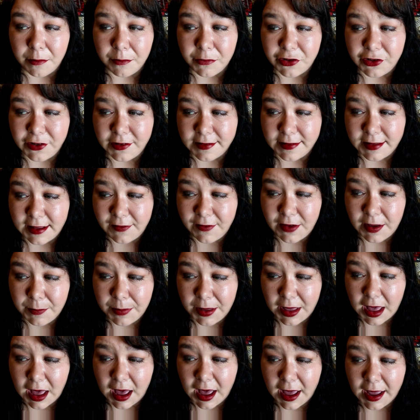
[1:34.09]
She's leaving
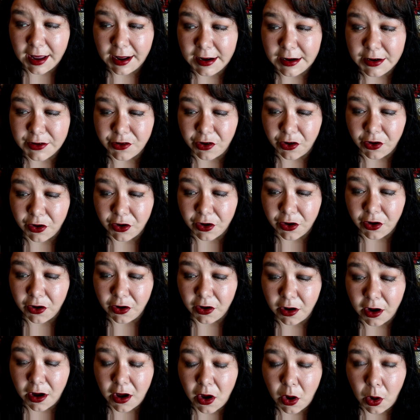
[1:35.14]
behind
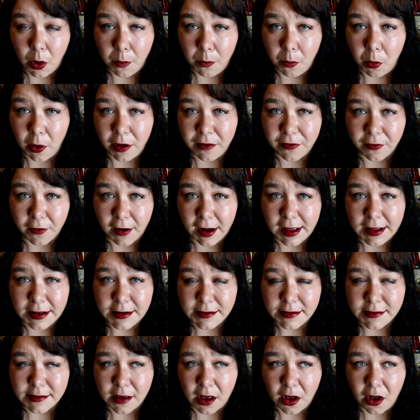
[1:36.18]
her
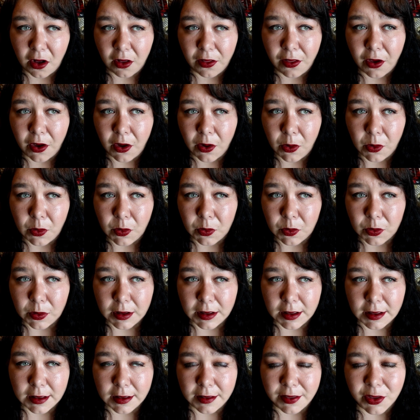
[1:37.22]
boyfriend, although
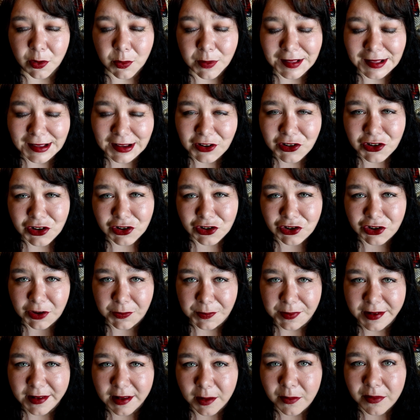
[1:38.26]
the
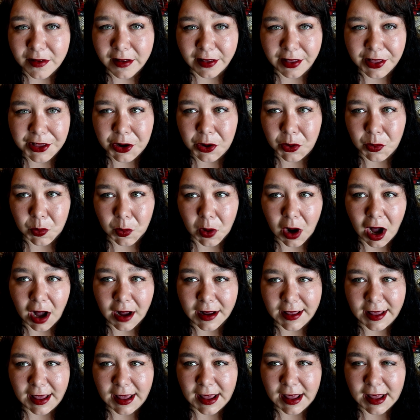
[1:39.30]
relationship seems a little
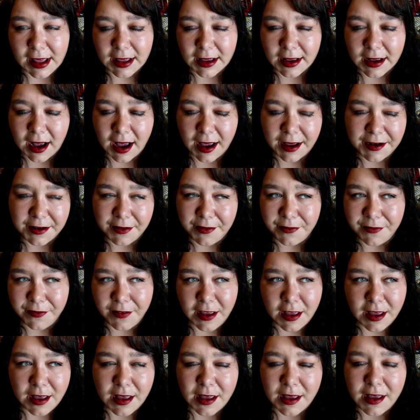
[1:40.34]
rocky and kind of
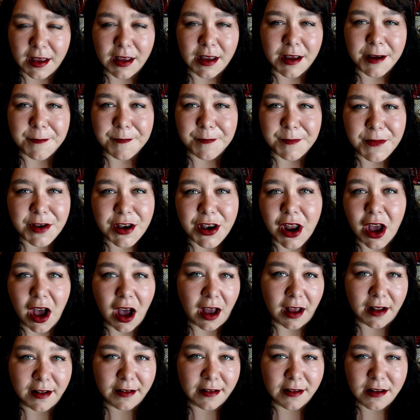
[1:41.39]

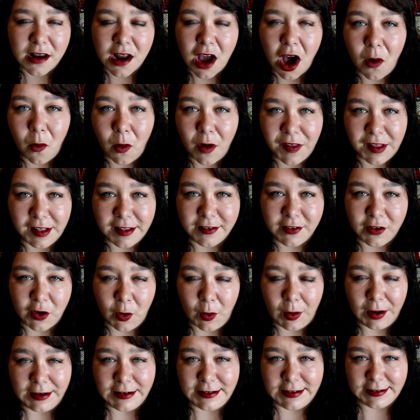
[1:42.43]
not one that's
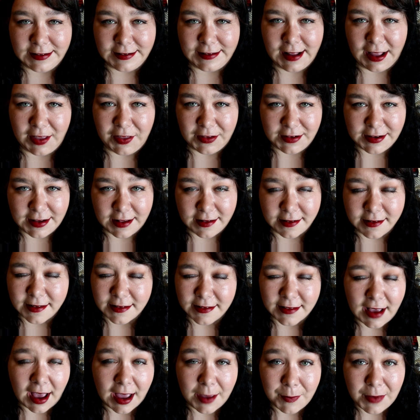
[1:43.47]
going to stand the test
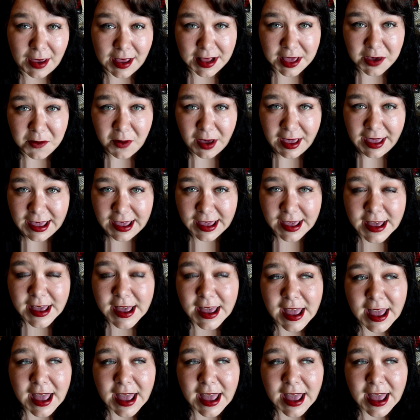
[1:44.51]
of time anyway.